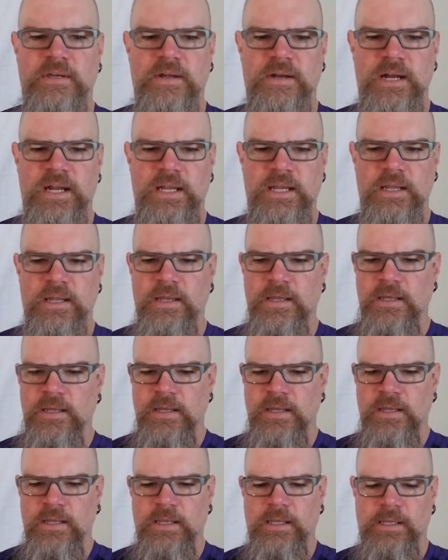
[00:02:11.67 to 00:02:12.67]
All right.
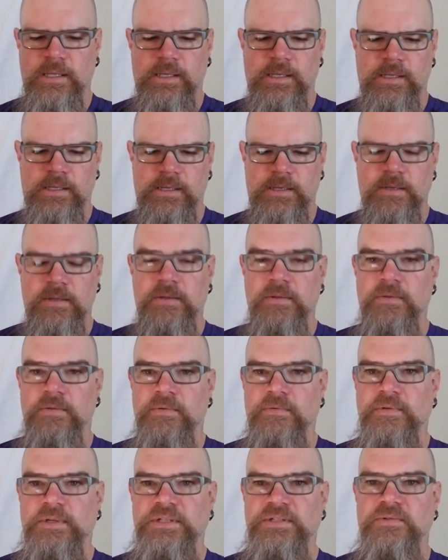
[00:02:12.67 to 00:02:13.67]
And the
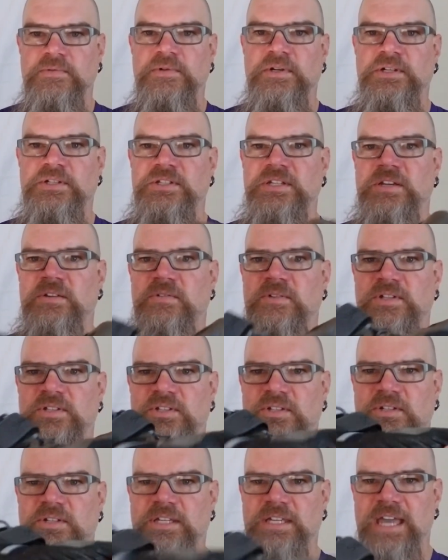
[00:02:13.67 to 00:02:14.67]
reason was I
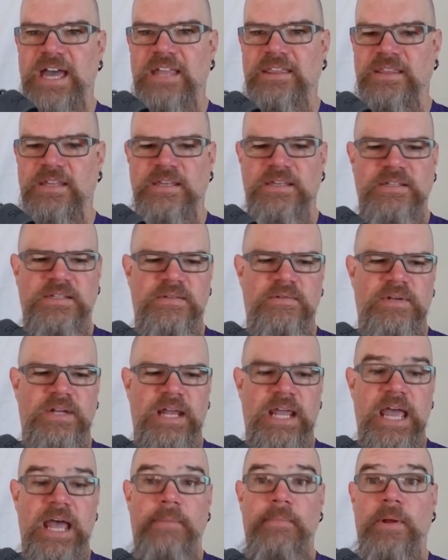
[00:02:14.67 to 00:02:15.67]
originally got these when I
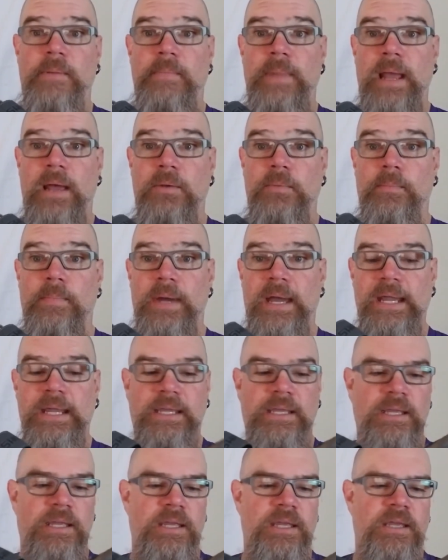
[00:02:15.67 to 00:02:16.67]
had my mountain
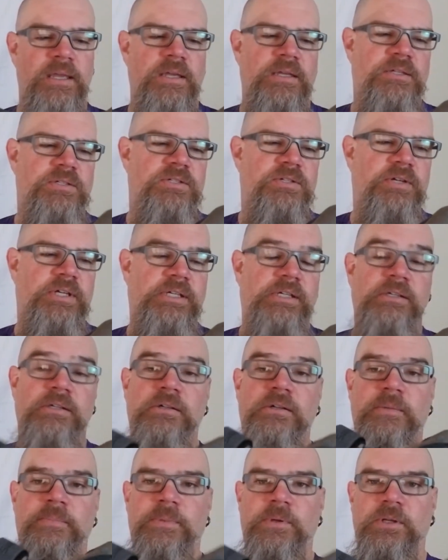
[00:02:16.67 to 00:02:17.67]
bike, so I could
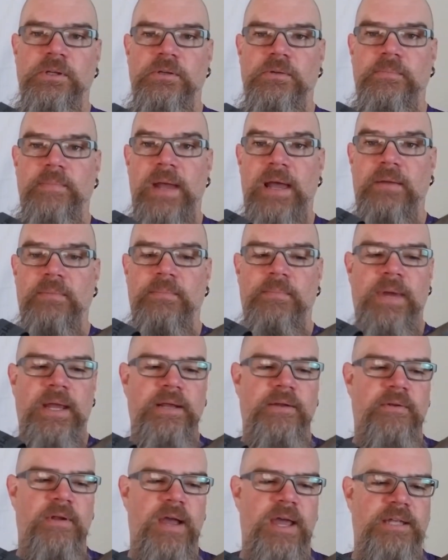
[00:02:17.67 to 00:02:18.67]
clip in on mountain
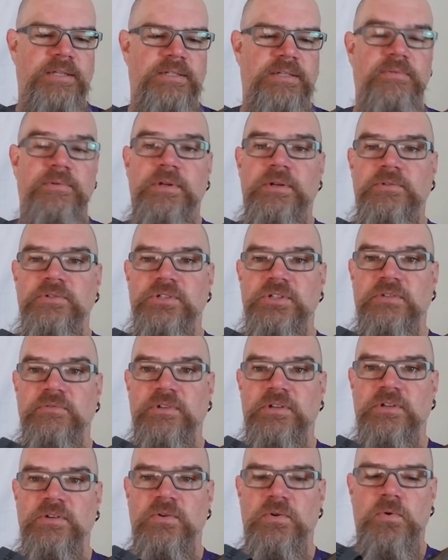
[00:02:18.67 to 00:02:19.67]
bike rides when I was
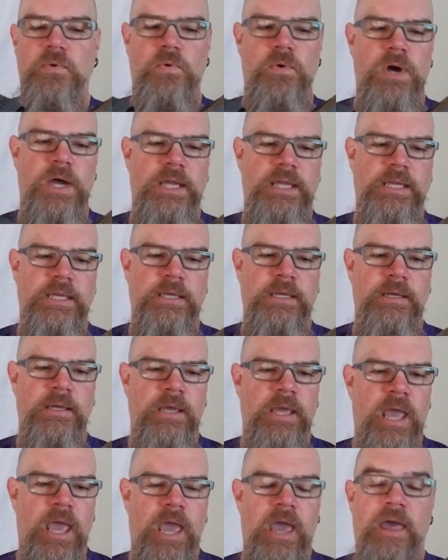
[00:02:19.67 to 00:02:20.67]
living in Hawaii.
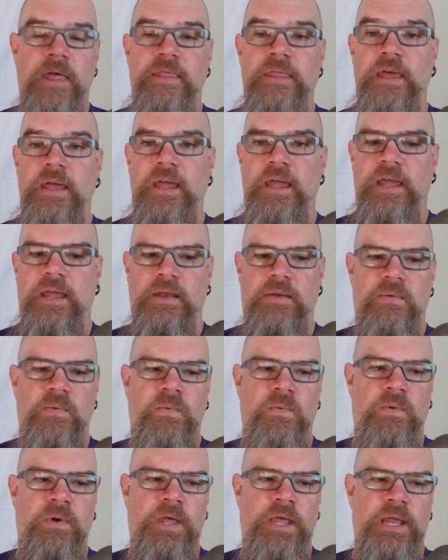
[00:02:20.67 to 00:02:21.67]
And then
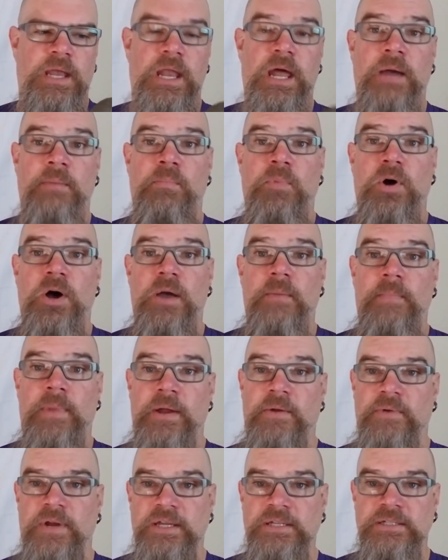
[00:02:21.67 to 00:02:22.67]
when I bought my
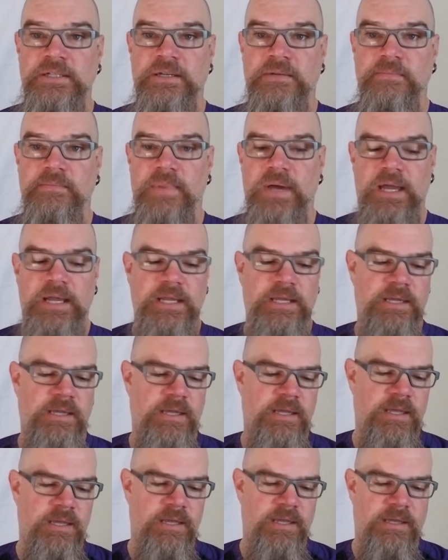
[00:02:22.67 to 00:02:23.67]
racing bike,
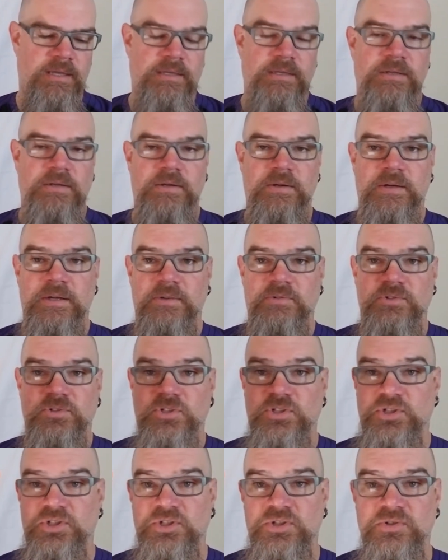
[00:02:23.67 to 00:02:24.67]
I was
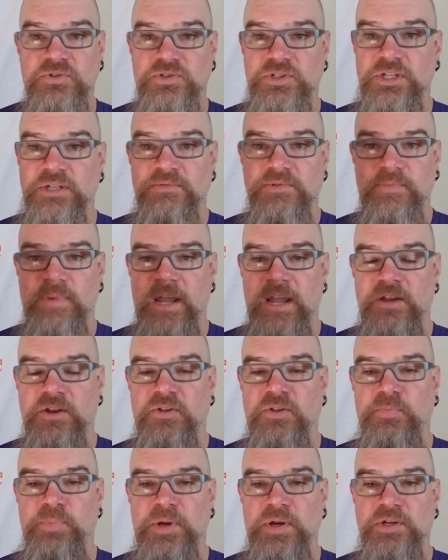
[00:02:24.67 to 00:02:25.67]
just too cheap to buy
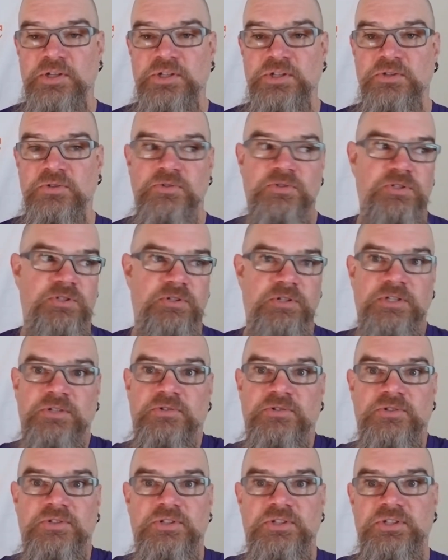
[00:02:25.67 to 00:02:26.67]
another pair of shoes. So I
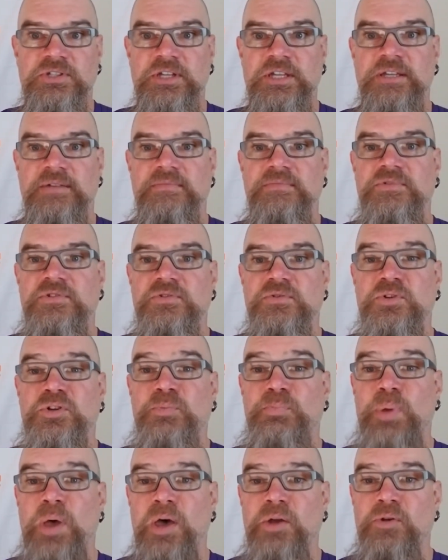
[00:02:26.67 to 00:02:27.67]
used the same sort
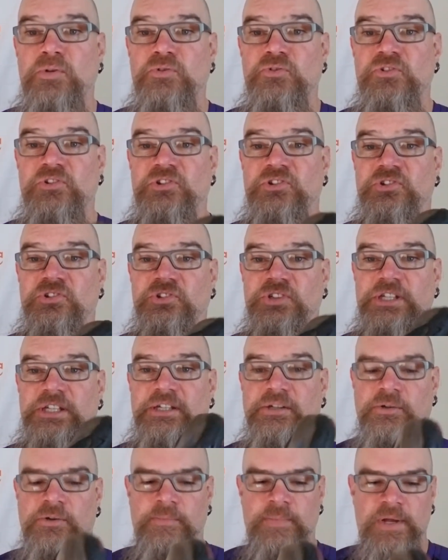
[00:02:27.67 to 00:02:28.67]
of pedals and
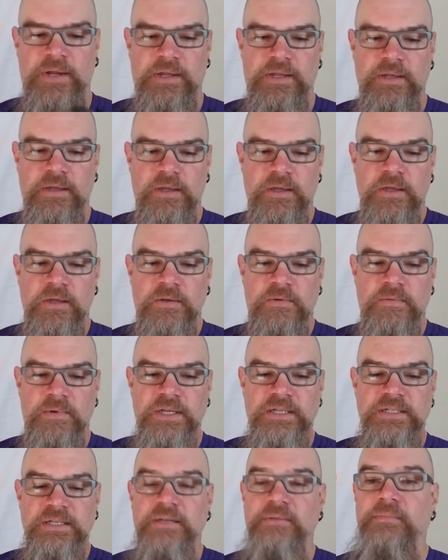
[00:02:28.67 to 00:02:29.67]
cleat on my
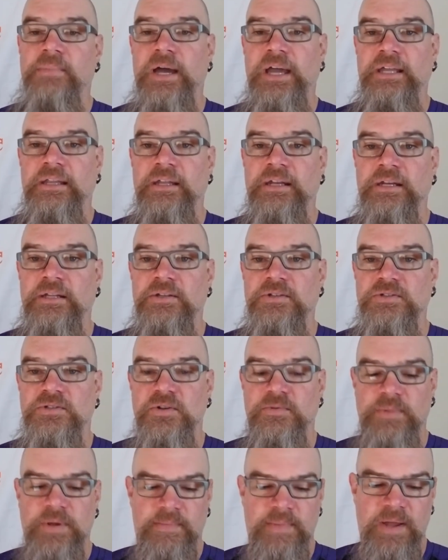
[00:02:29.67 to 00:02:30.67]
racing bike that I used
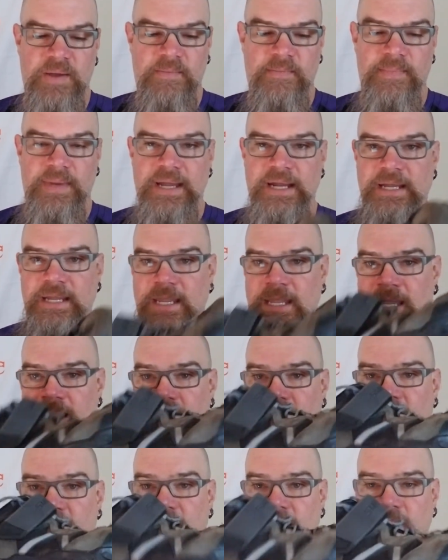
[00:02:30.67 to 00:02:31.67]
on my mountain bike.
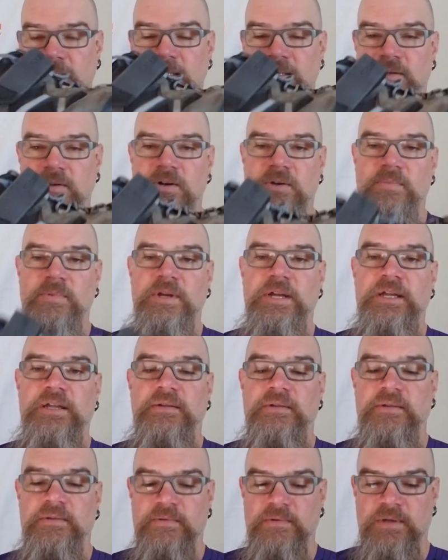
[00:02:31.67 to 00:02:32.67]
And I did all
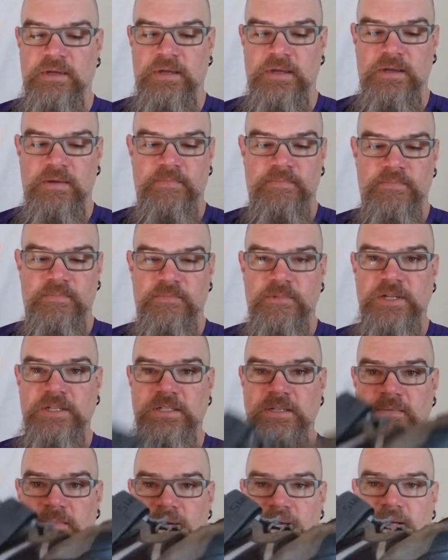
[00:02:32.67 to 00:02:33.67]
my
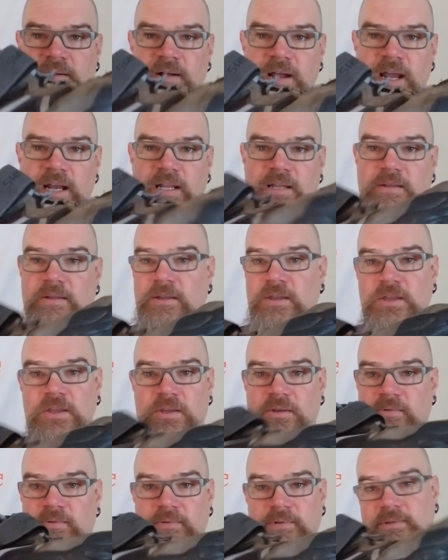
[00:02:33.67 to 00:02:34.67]
racing bike riding
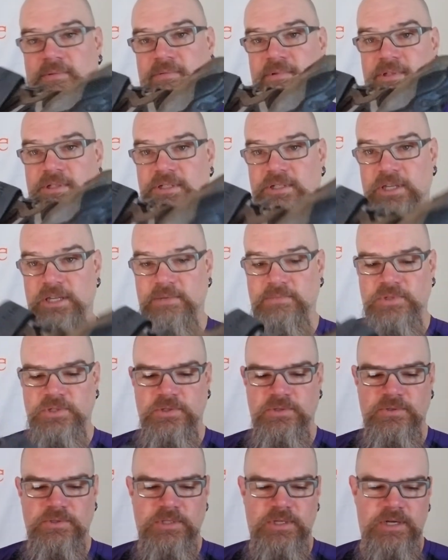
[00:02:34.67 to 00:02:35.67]
with the same
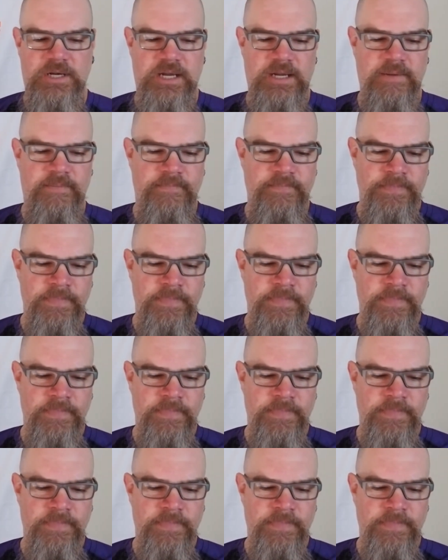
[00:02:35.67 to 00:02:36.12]
shoes. All right.